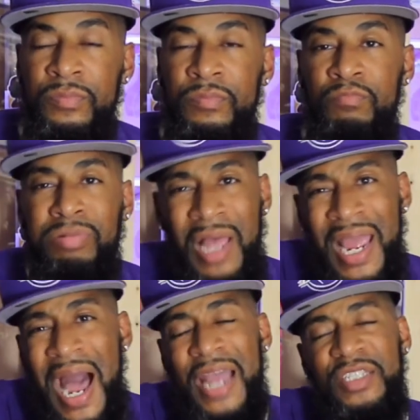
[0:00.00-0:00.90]
Play
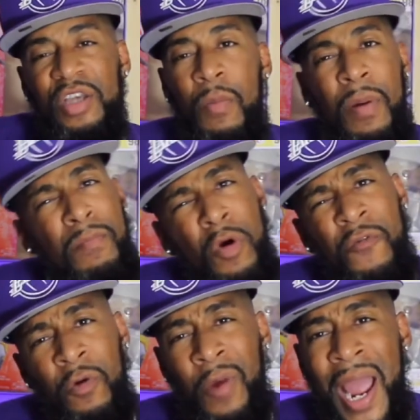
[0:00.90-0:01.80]
ISO, but move
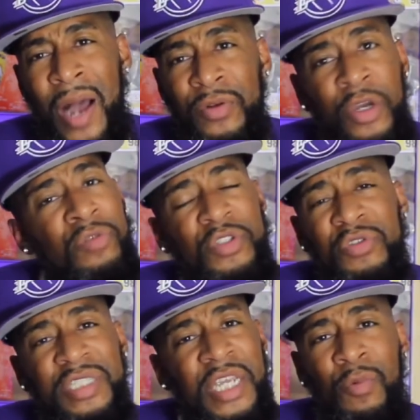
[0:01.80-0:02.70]
around. Don't you
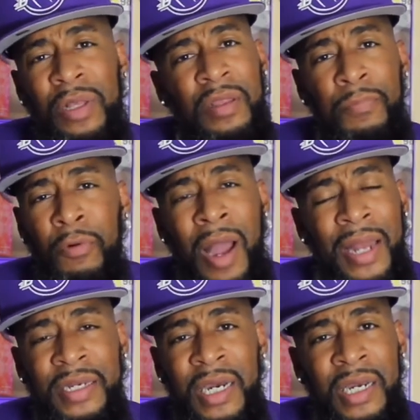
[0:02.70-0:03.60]
see what
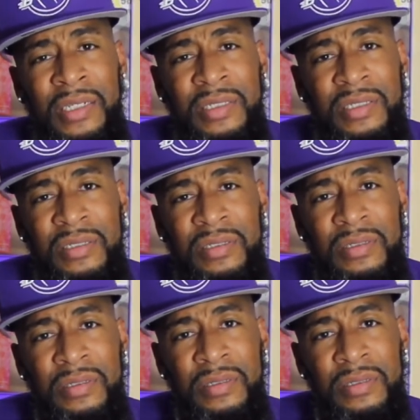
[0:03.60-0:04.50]
LeBron does?
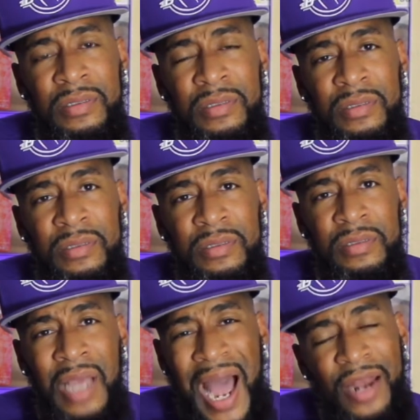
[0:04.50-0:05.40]

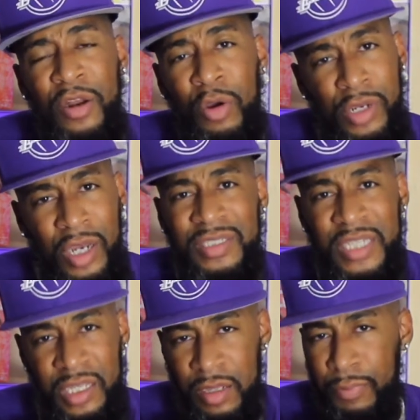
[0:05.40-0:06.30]
I know y'all
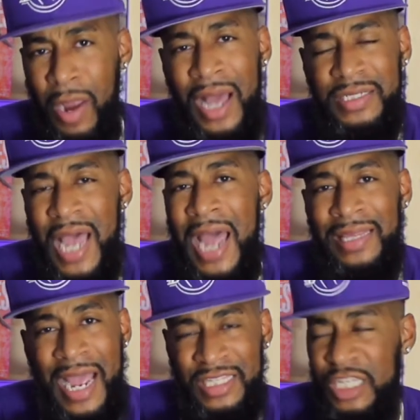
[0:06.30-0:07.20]
seen LeBron's
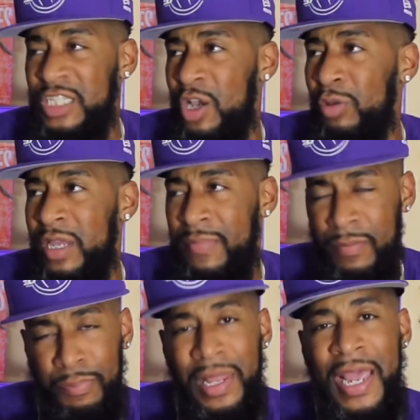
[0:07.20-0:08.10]
highlights. He's only
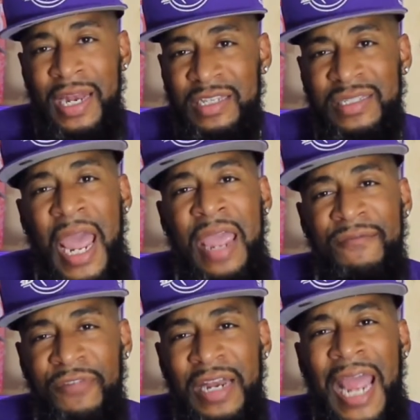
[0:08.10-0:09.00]
been playing this
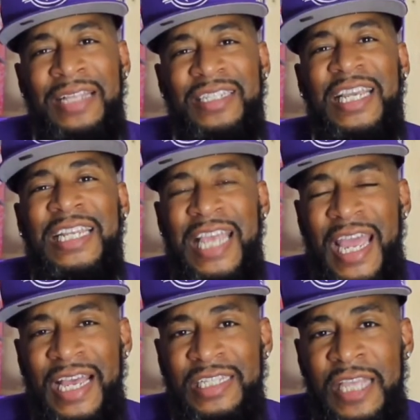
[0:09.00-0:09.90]
game for 19
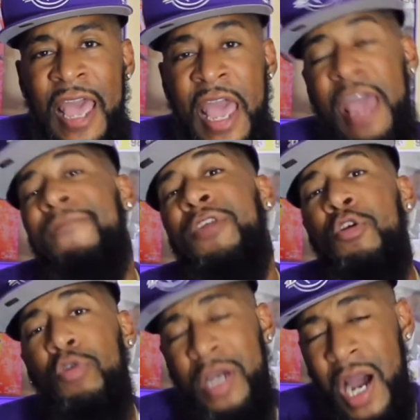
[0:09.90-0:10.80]
years. If
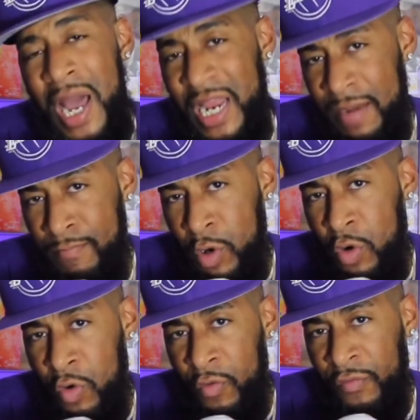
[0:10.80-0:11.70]
you cut and
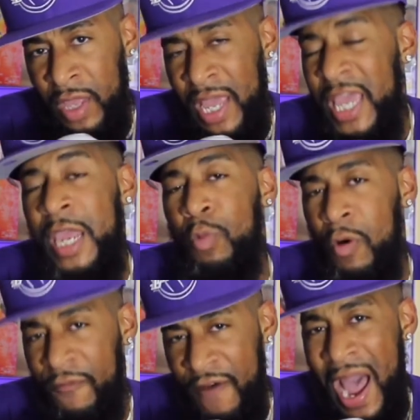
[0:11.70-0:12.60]
move, he
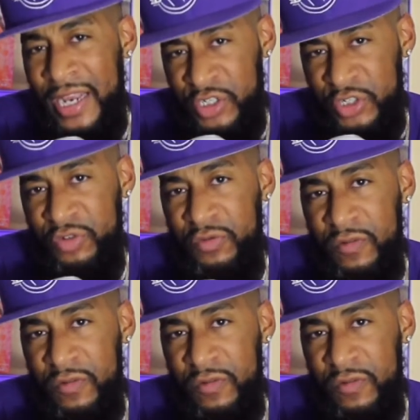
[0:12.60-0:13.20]
will find you.